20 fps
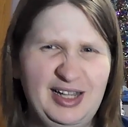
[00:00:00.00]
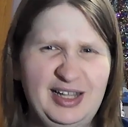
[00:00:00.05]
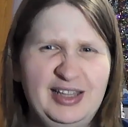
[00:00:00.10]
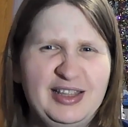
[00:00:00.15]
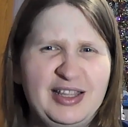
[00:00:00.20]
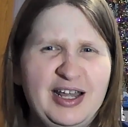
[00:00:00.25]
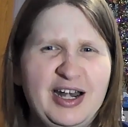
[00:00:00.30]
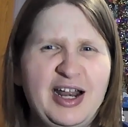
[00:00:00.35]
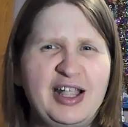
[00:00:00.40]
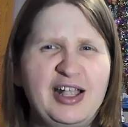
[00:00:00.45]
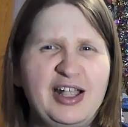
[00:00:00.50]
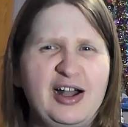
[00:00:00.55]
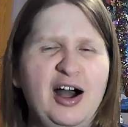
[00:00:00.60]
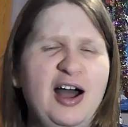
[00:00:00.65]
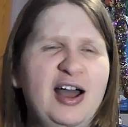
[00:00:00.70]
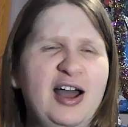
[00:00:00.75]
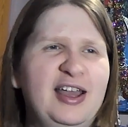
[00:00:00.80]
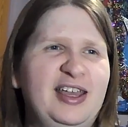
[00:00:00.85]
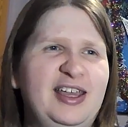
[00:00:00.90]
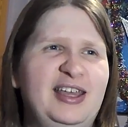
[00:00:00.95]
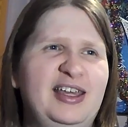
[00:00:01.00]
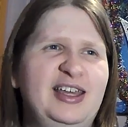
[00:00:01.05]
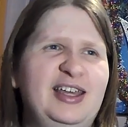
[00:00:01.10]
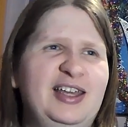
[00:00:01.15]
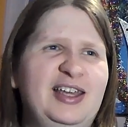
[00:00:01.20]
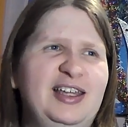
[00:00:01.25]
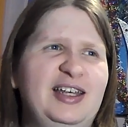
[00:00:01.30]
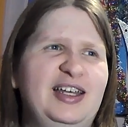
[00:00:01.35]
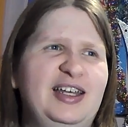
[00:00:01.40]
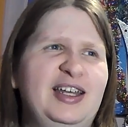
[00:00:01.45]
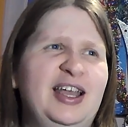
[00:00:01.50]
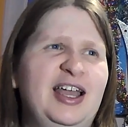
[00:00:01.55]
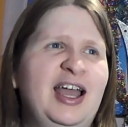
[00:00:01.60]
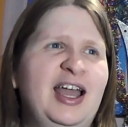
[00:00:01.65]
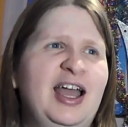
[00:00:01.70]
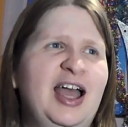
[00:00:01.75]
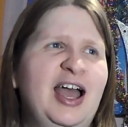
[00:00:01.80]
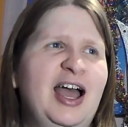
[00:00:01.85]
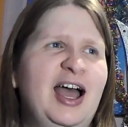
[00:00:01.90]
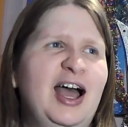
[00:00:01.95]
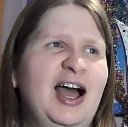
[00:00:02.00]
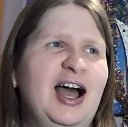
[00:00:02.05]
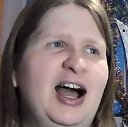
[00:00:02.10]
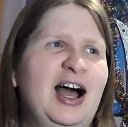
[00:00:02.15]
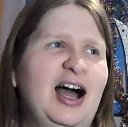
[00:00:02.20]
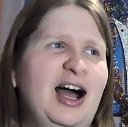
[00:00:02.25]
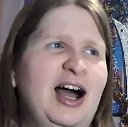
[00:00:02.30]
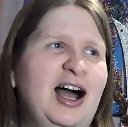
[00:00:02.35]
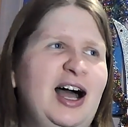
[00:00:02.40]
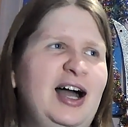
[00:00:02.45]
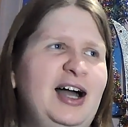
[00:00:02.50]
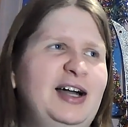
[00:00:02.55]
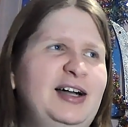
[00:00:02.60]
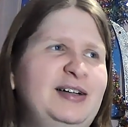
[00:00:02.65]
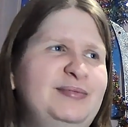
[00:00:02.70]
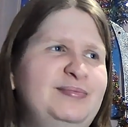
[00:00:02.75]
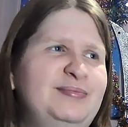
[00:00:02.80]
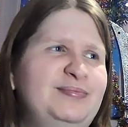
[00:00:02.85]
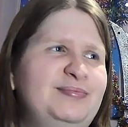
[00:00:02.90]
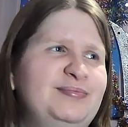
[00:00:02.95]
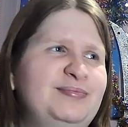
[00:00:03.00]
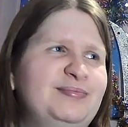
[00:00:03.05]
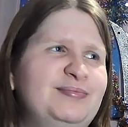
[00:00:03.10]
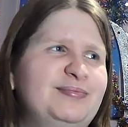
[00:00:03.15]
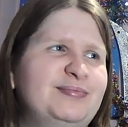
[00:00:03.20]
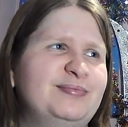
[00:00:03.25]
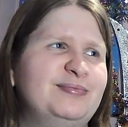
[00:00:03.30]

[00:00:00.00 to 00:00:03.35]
that I got in um,